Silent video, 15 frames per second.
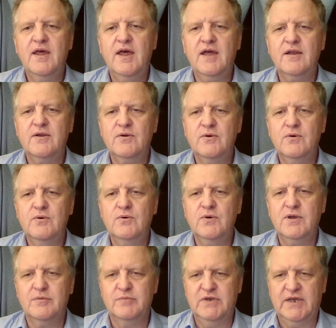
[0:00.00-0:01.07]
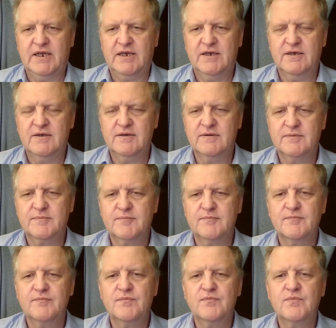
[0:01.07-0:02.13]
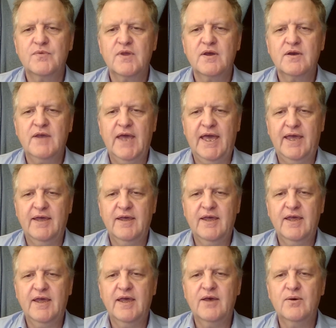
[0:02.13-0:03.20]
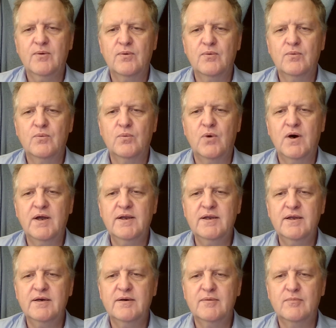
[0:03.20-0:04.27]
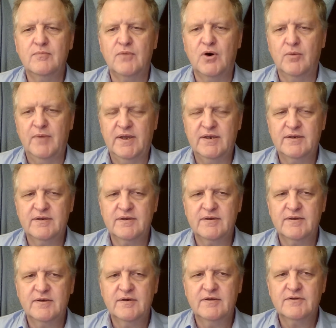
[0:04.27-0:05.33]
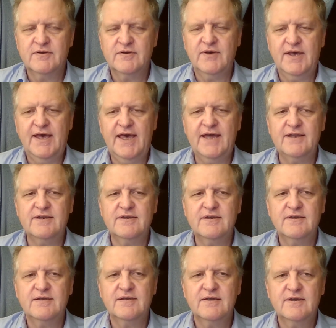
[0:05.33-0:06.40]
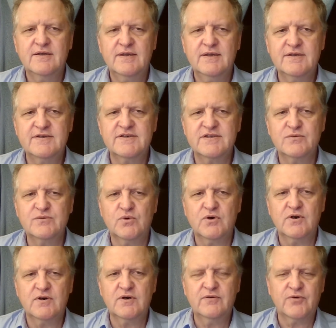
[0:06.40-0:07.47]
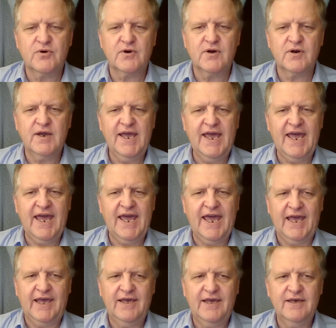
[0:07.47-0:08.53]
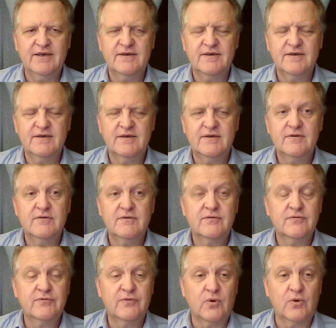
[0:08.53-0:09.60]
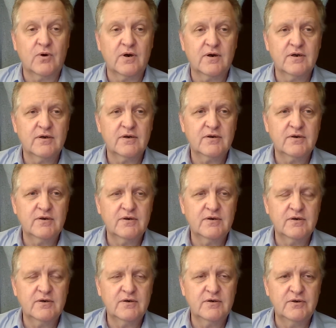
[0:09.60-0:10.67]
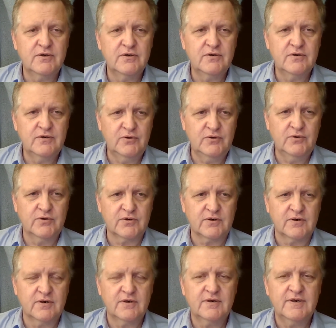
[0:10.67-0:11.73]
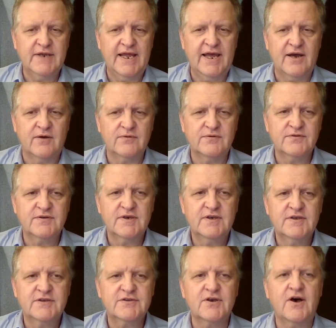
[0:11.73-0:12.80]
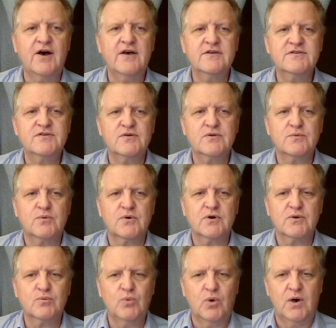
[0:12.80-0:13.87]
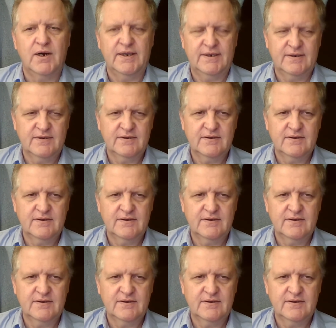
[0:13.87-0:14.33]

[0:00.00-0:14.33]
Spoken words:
et oyerblik. Okay, one moment. So et is the word for a for neuter nouns. It's also the word one.